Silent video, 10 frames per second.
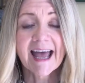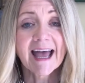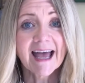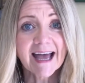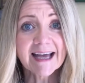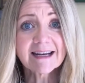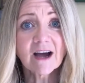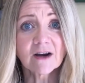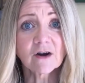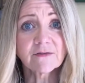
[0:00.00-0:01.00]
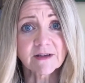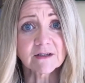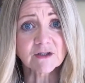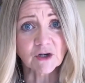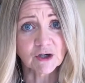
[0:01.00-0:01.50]
Head hunger
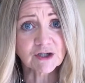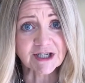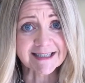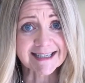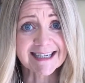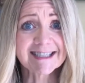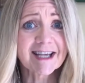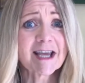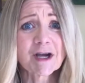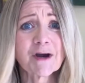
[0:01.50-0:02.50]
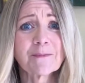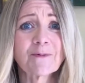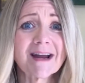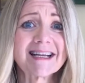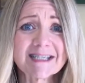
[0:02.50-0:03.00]
feels urgent. It's like your
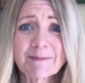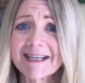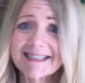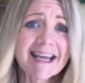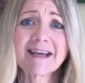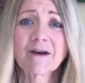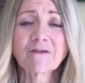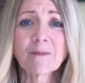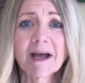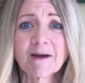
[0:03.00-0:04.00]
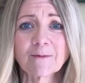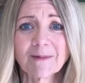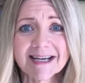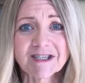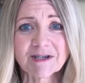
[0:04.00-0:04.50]
brain's been taken over by a
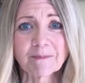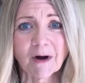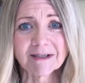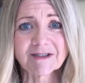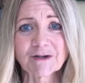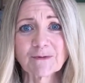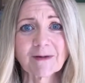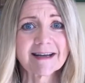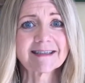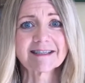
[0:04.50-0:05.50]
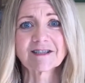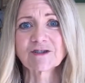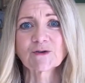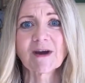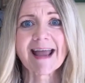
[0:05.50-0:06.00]
raging monster ready to
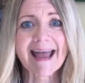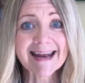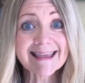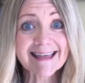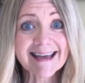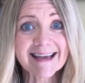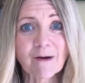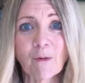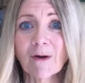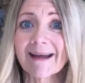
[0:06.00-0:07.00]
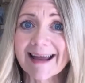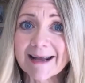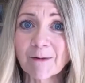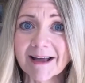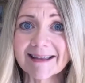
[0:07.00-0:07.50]
destroy anything or
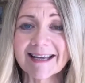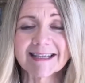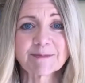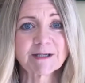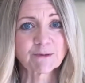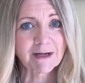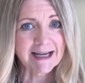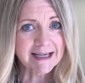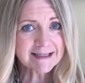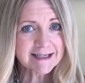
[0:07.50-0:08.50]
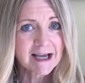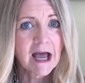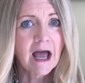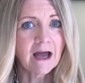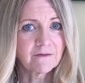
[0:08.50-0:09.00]
anyone that gets between it
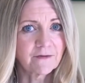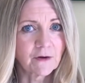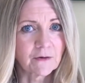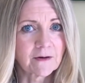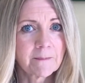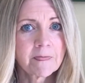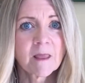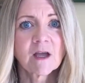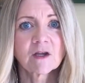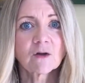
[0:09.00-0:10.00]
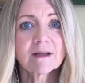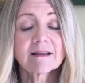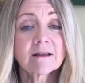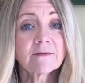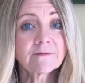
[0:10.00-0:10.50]
and food. You'll
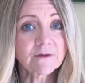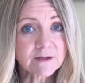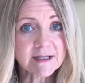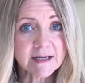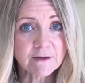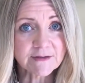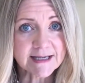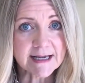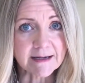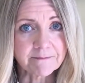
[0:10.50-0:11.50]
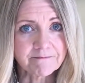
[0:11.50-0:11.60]
eat the first thing you see.